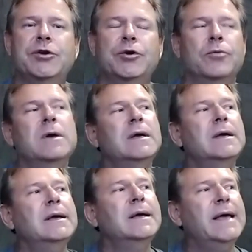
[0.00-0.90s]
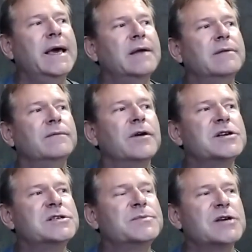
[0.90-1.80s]
new and
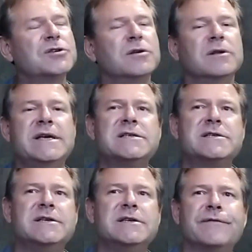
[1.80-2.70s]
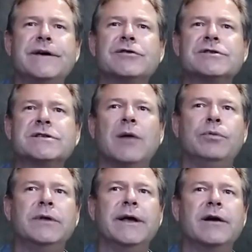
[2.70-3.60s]
very special. He's he's a fingerstyle
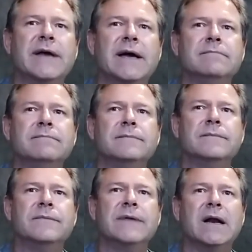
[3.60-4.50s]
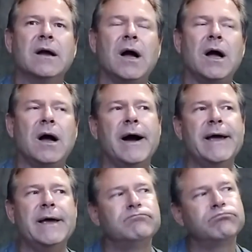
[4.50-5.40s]
player that that
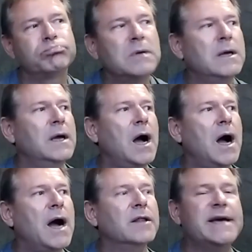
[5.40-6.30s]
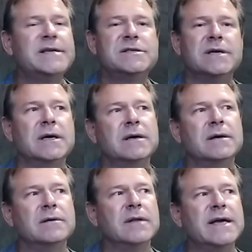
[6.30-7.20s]
I I like to
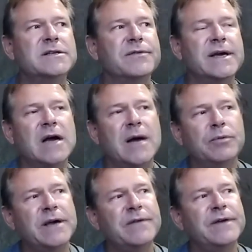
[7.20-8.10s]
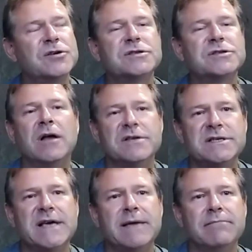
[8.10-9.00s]
like to think I play fingerstyle the
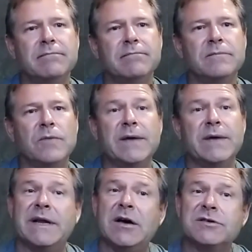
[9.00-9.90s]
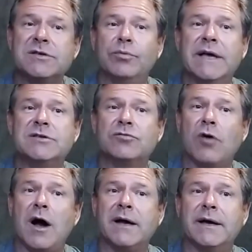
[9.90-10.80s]
same way, but he also blends
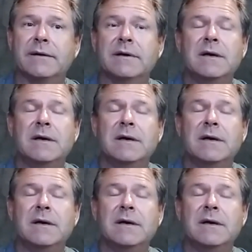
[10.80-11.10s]
rock and